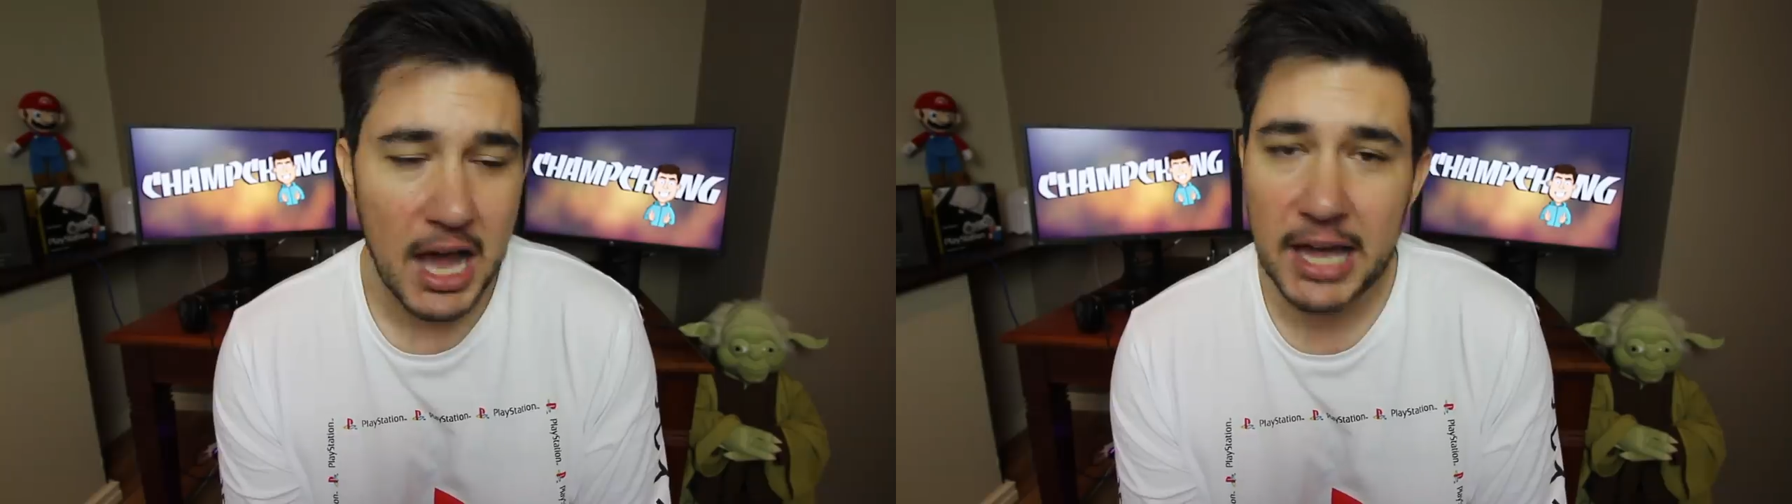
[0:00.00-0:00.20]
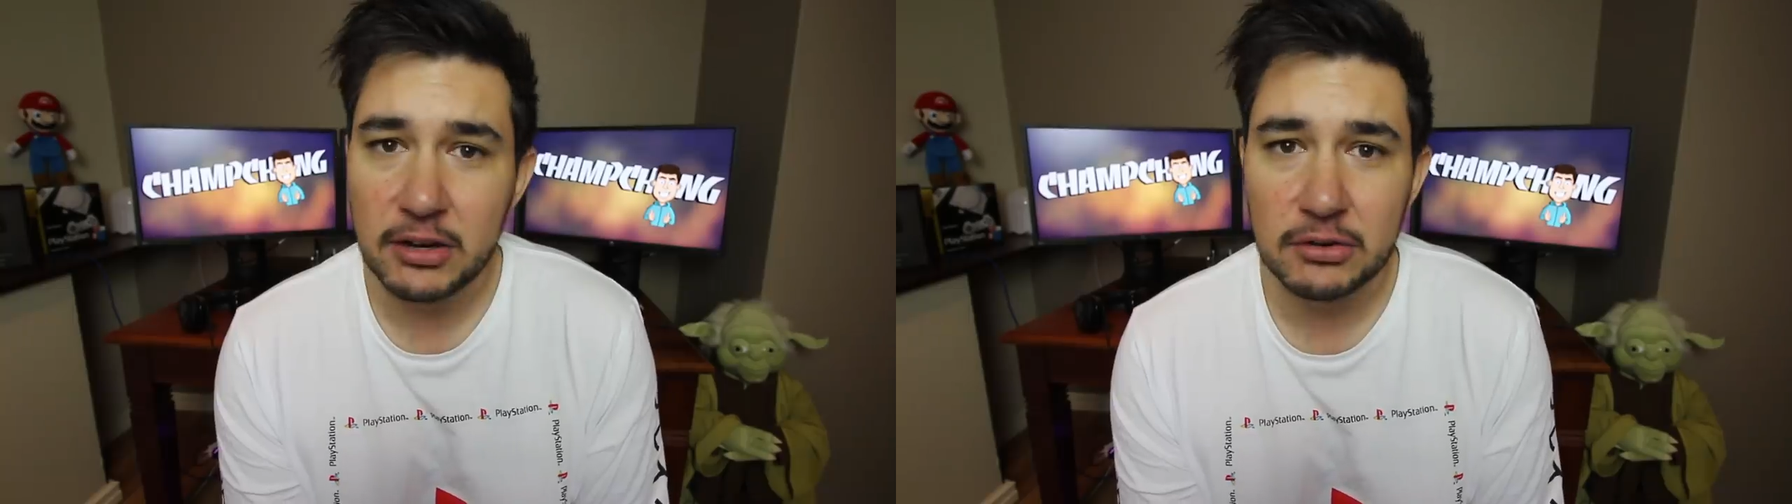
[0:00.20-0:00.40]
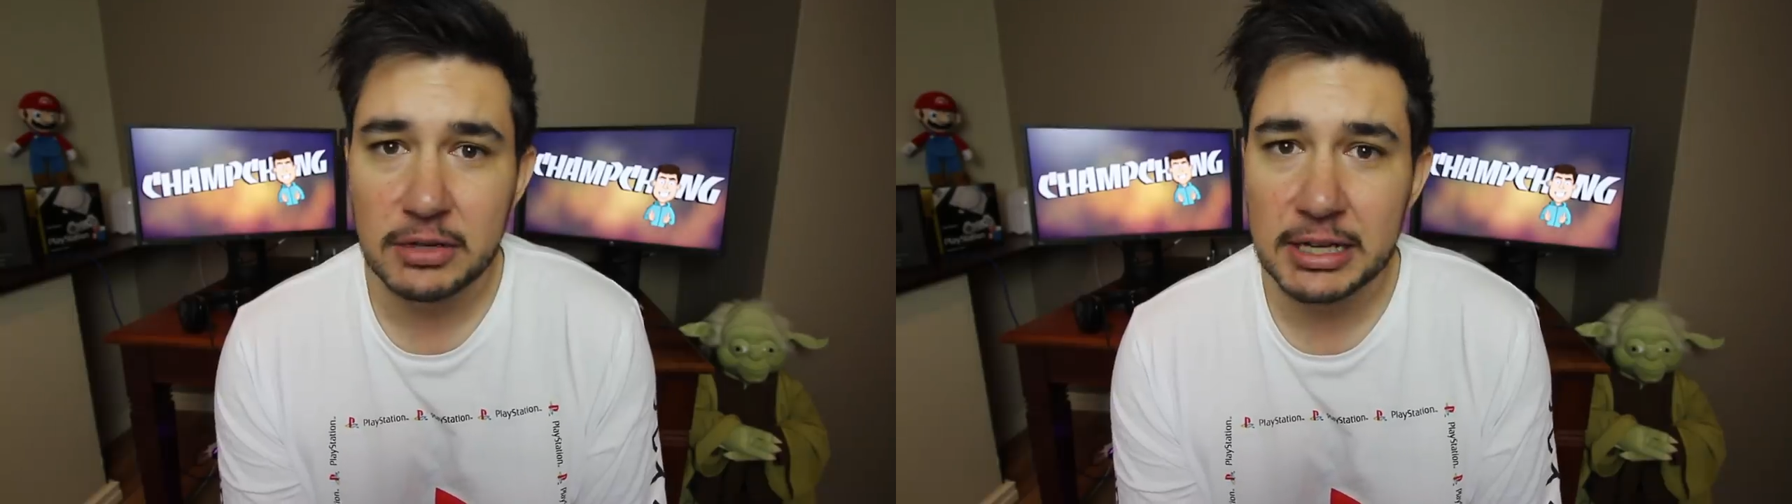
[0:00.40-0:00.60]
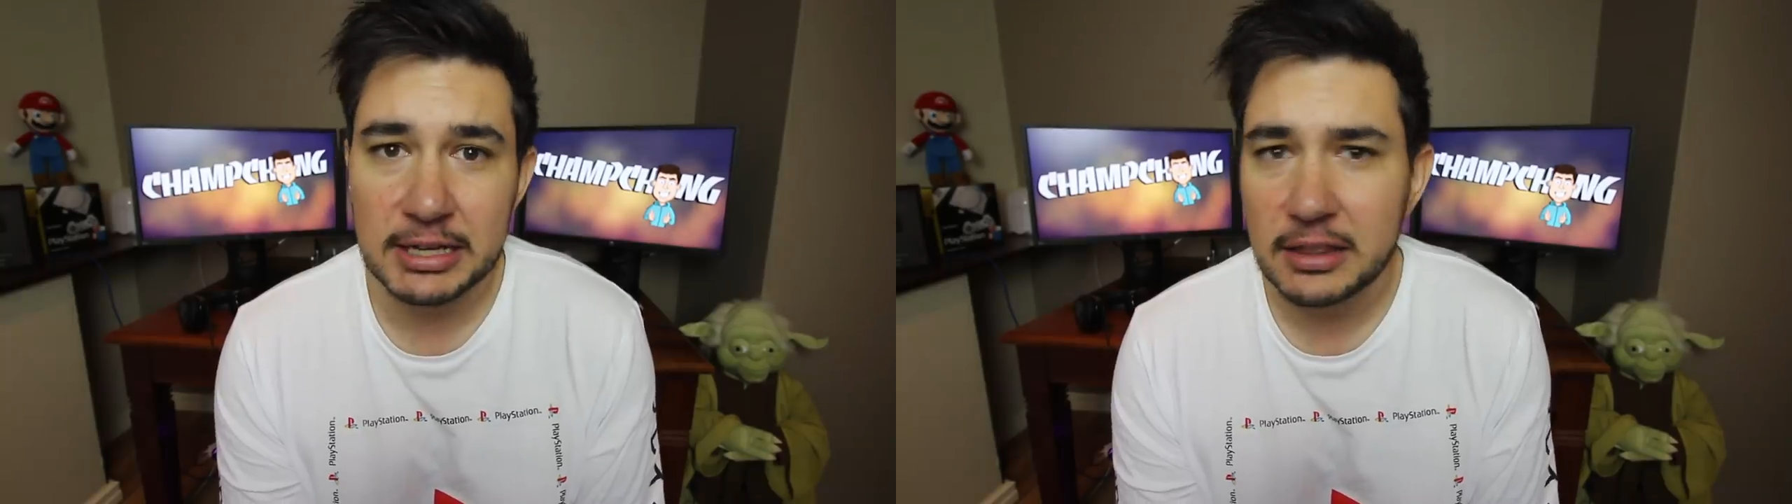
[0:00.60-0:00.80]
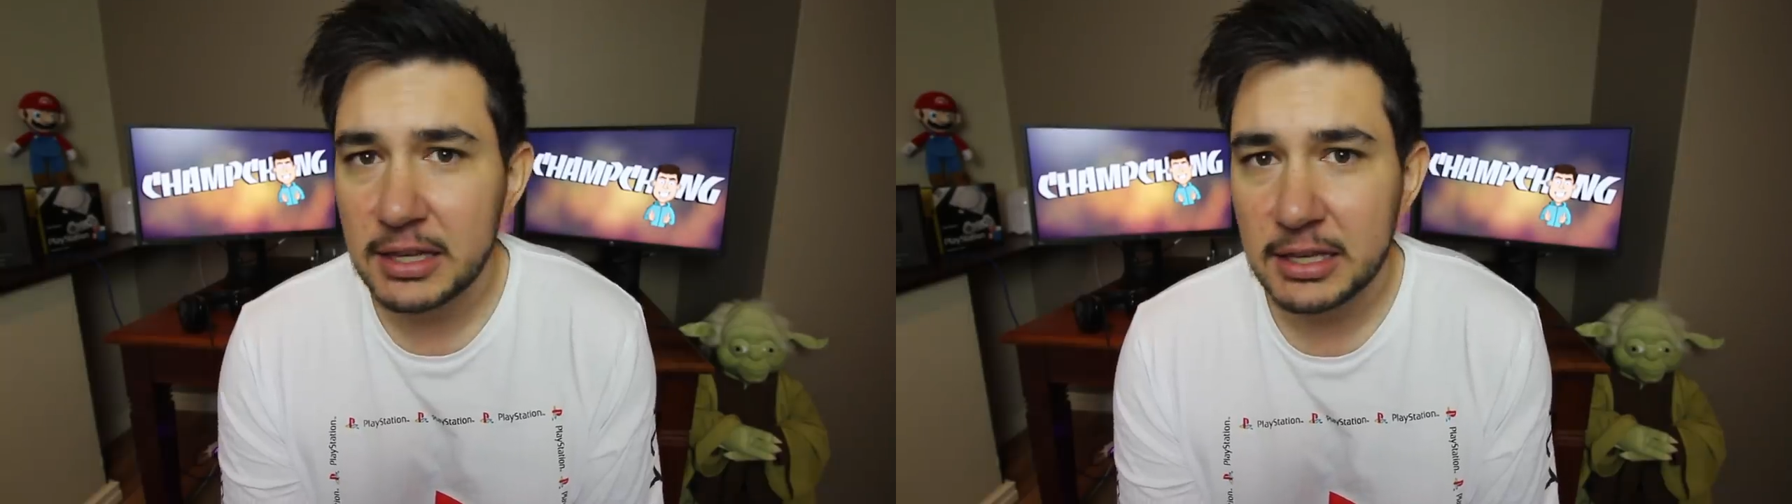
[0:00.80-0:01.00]
I don't
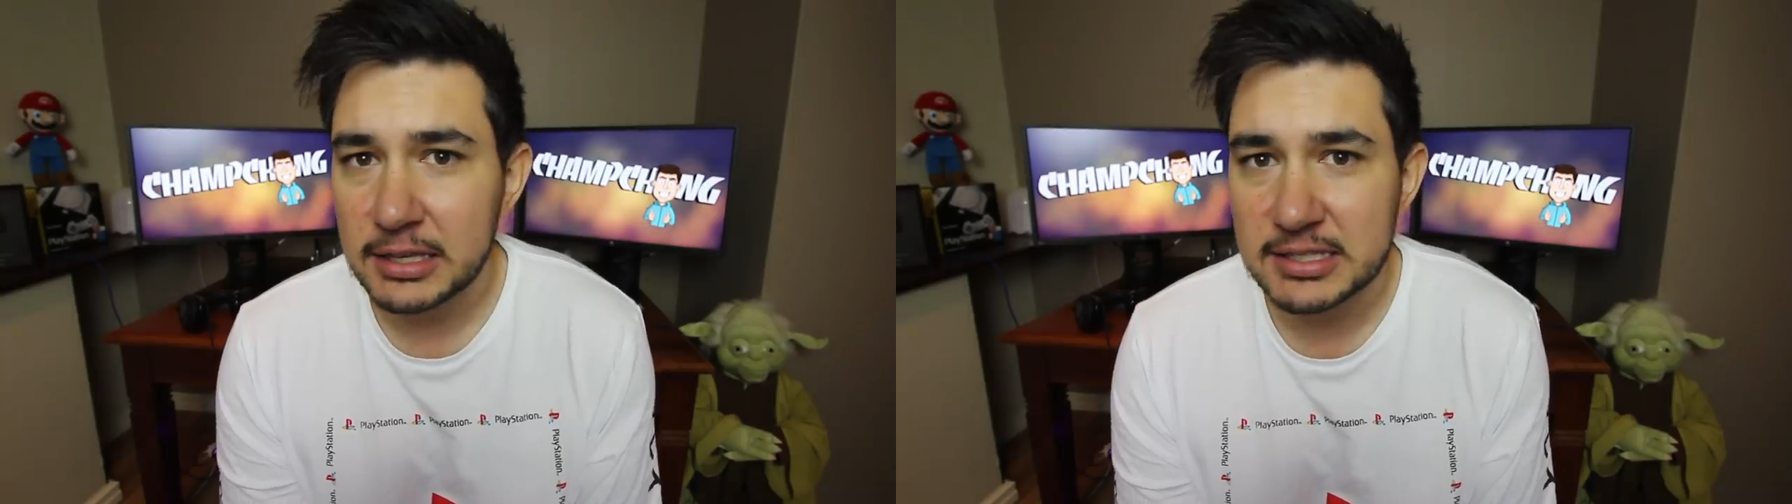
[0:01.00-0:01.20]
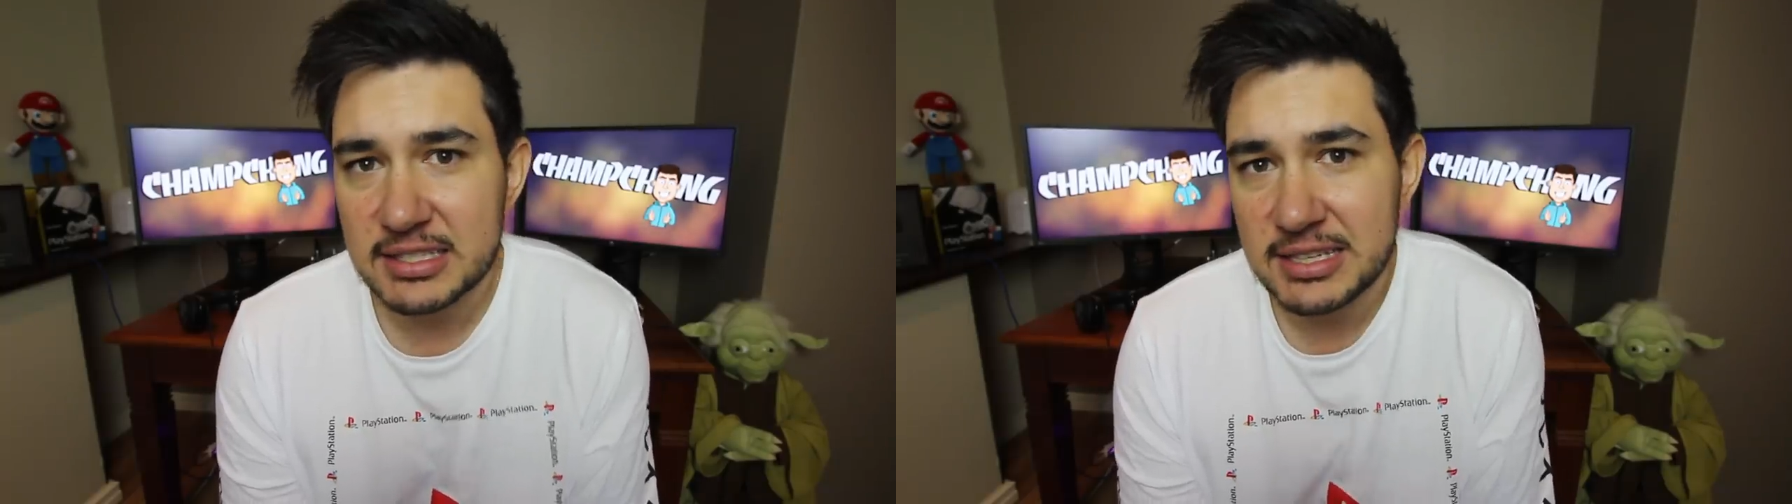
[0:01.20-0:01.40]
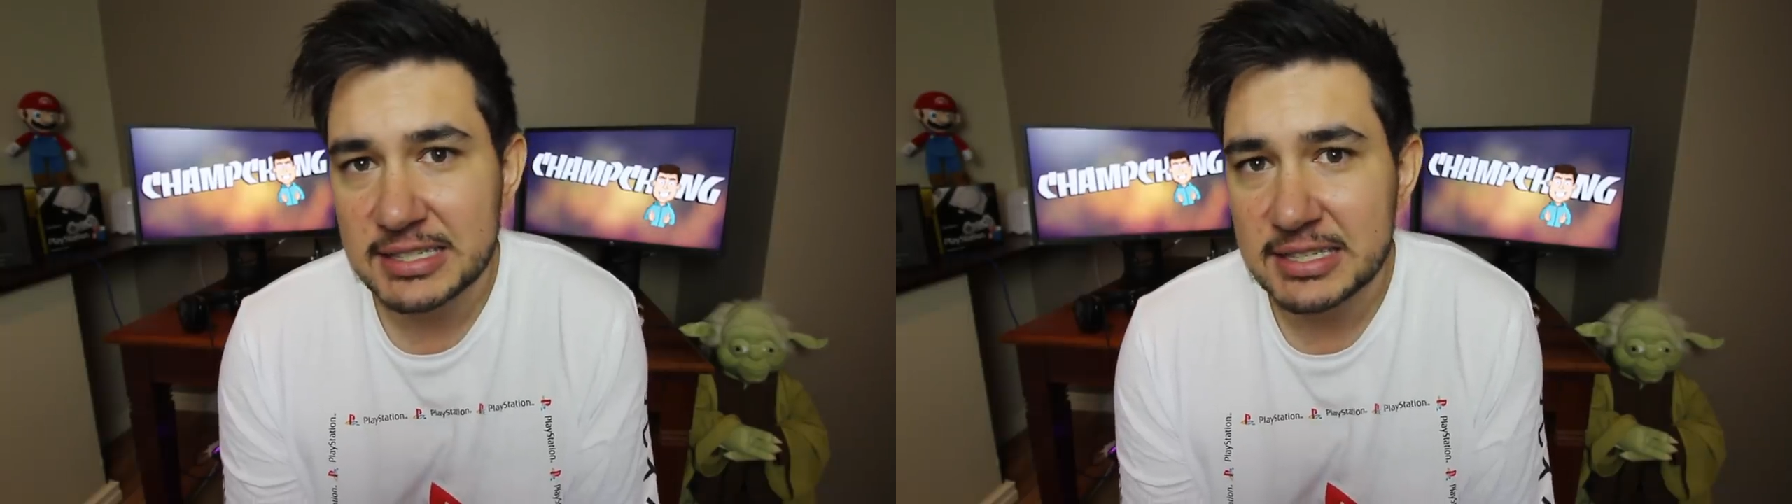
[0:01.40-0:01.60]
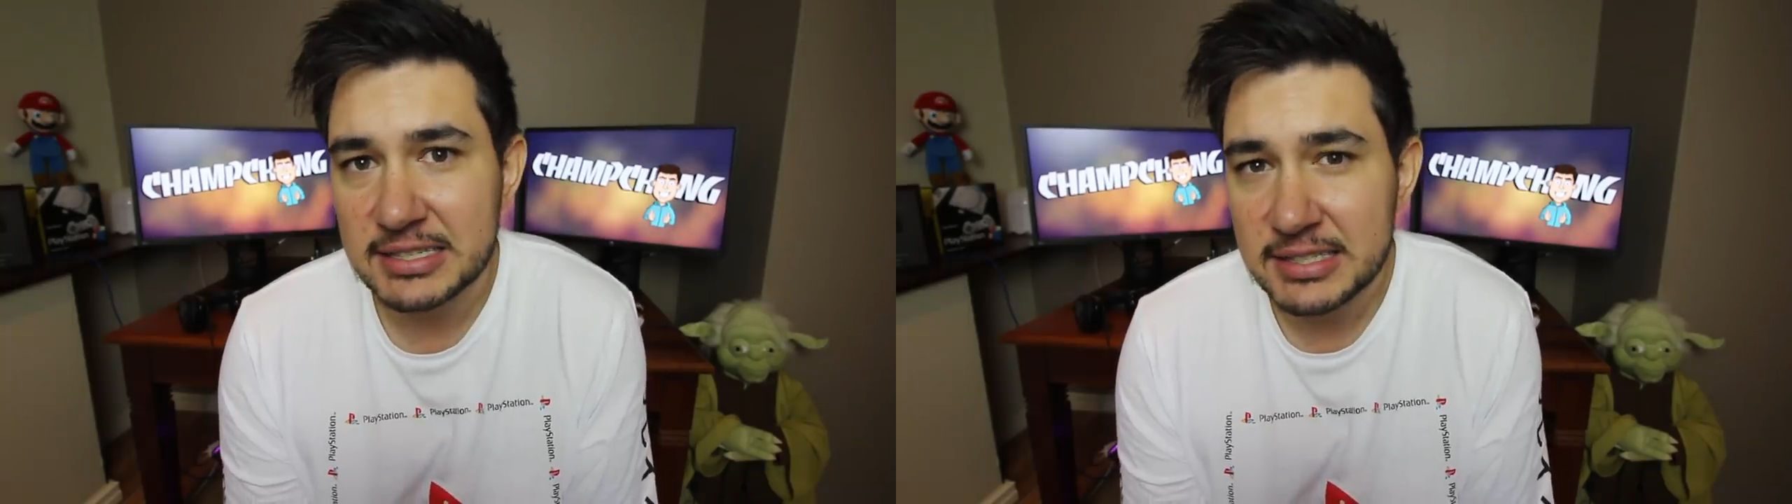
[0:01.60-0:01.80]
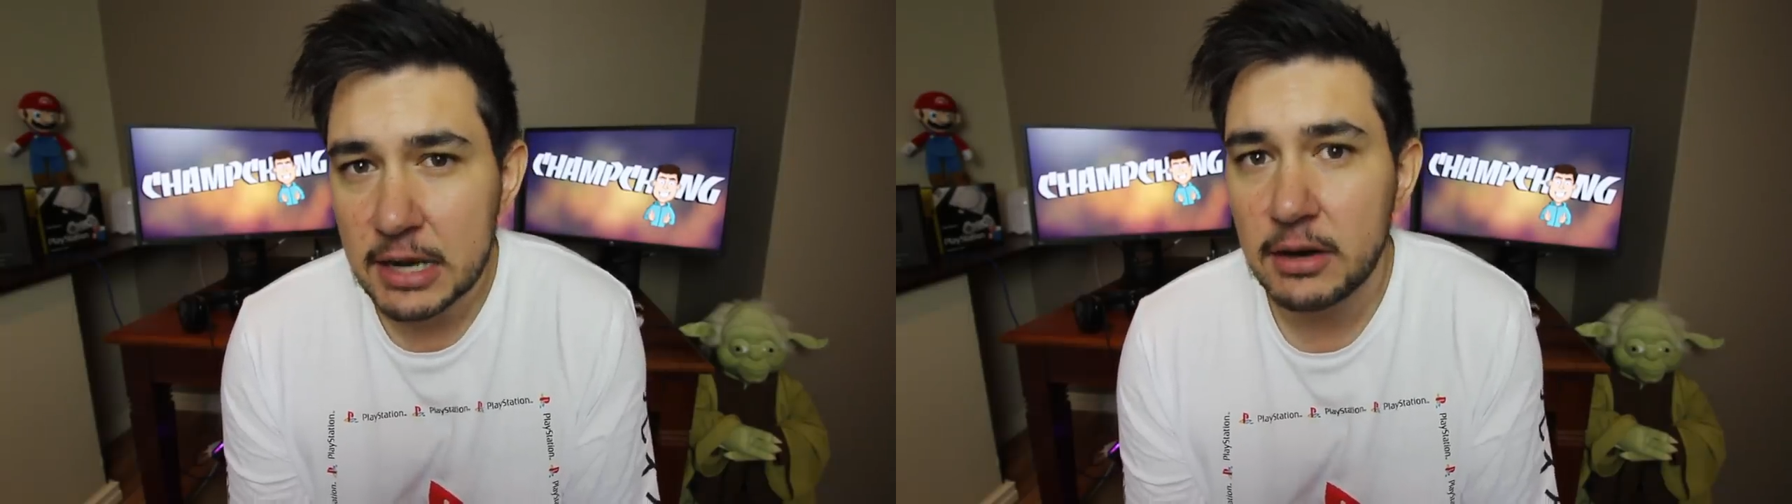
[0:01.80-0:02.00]
really think it's
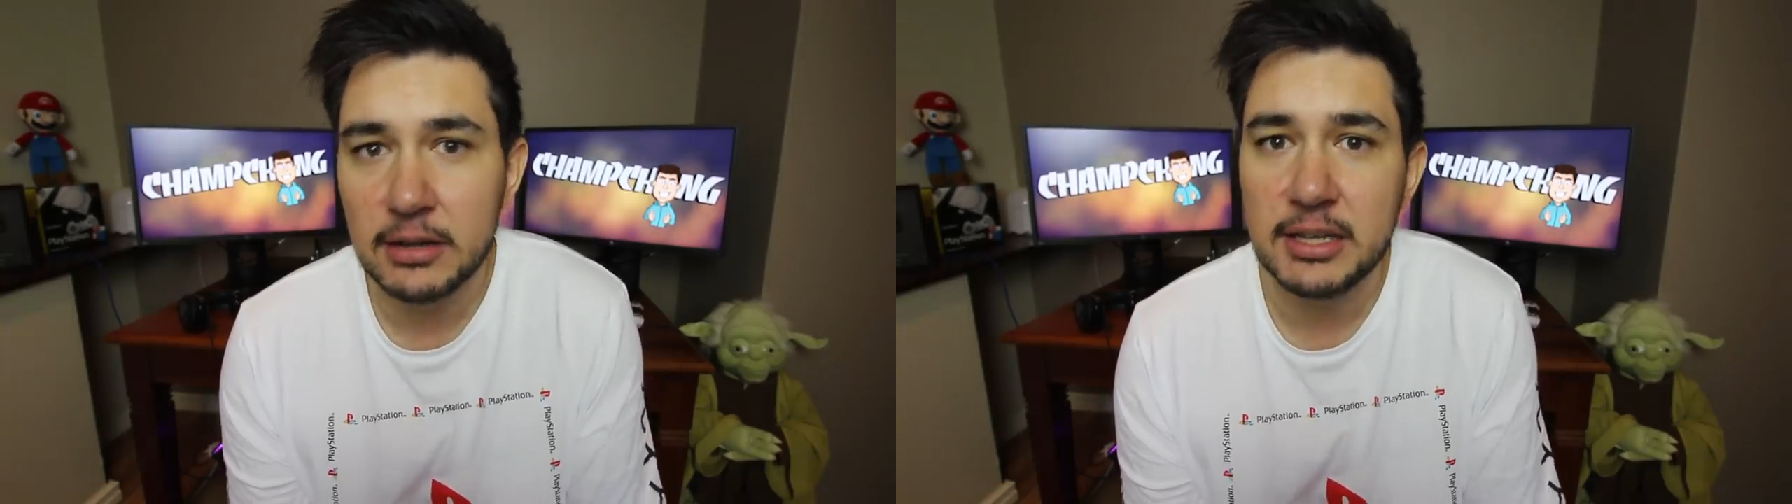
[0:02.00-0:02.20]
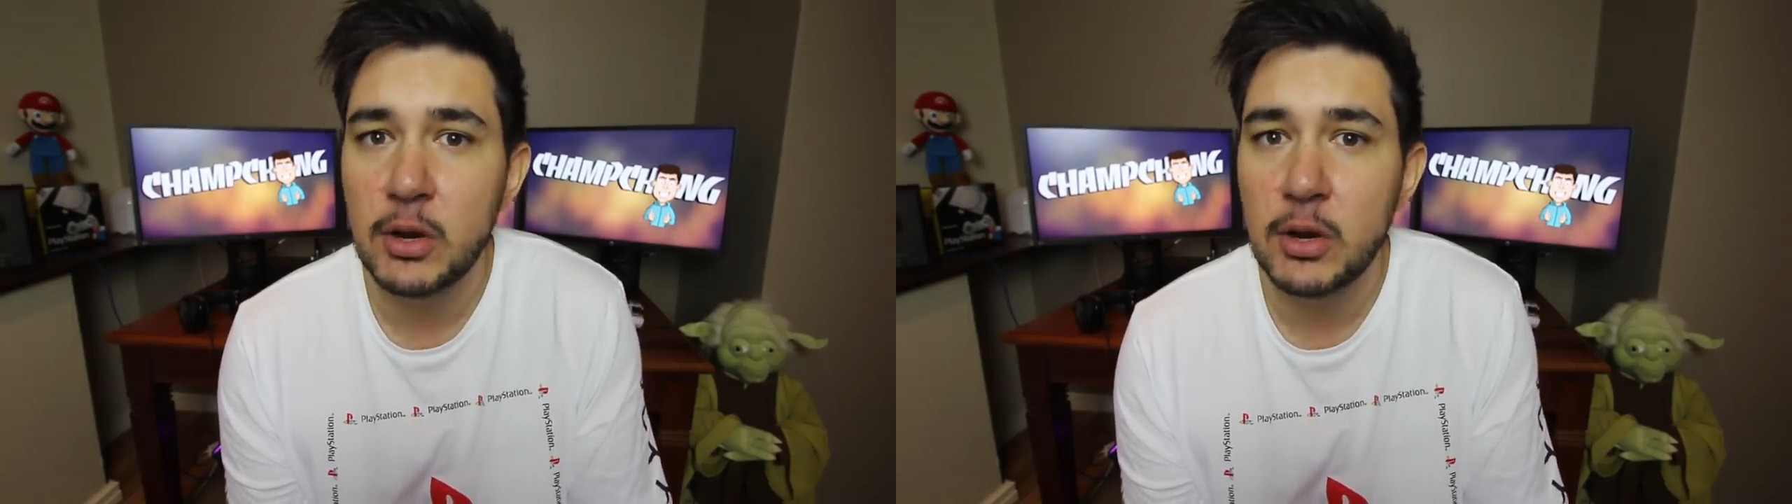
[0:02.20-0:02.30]
necessarily